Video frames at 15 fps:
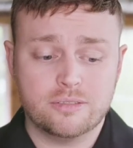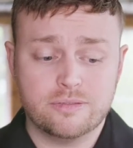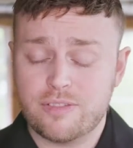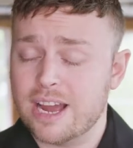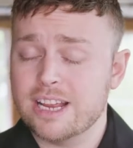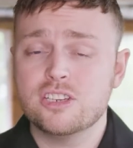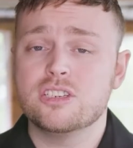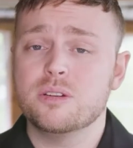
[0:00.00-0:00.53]

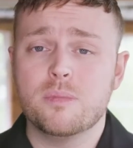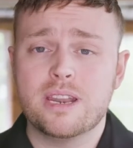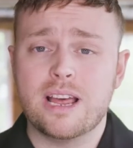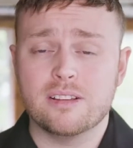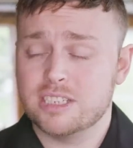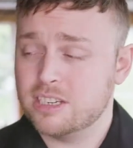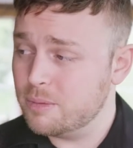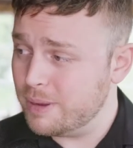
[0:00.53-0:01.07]
find someone
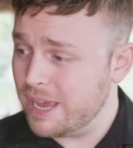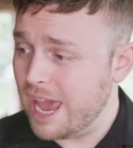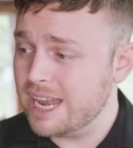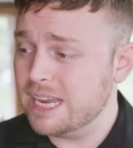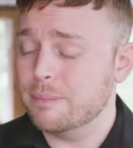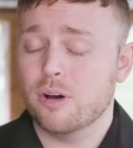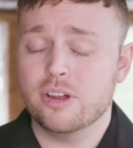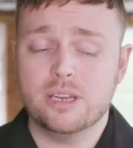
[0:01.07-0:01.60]
else, it could be
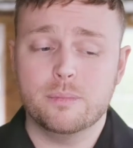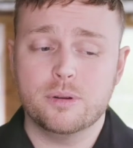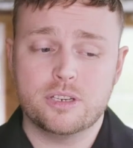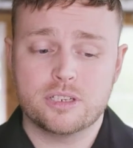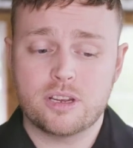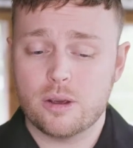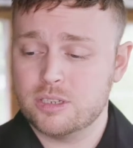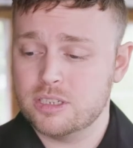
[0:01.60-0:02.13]
anybody, but
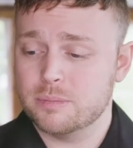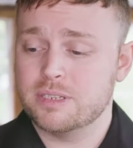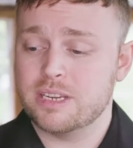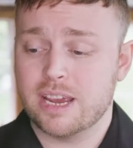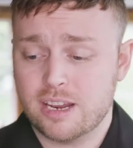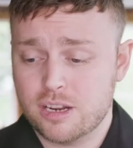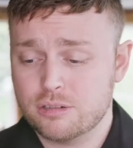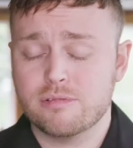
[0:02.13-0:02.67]
just go to them and
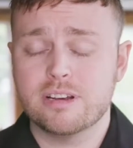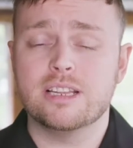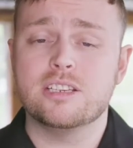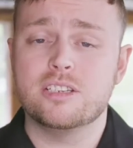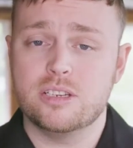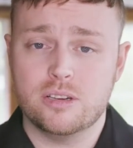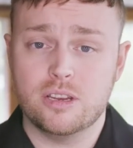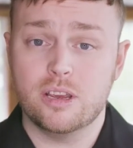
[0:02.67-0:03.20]
say, can I just read
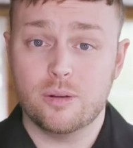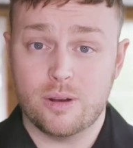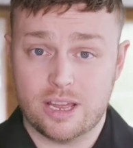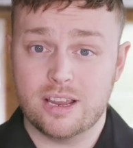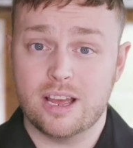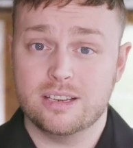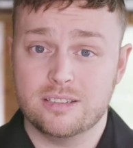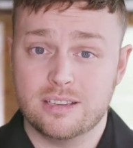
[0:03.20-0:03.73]
this to you
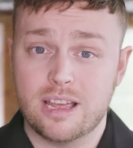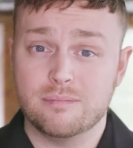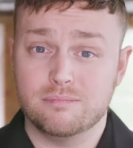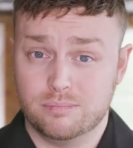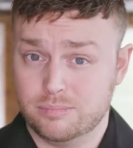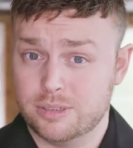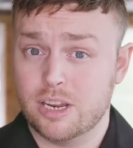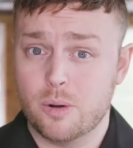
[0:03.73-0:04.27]
and let
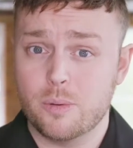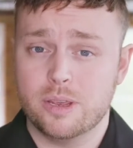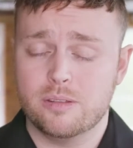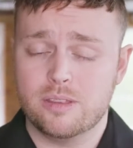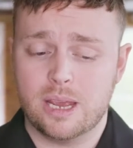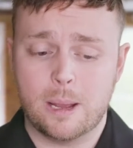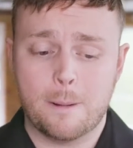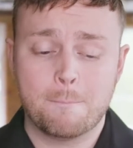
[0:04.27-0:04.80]
me know what you
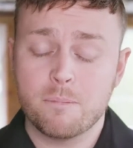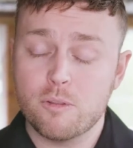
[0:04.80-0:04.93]
think.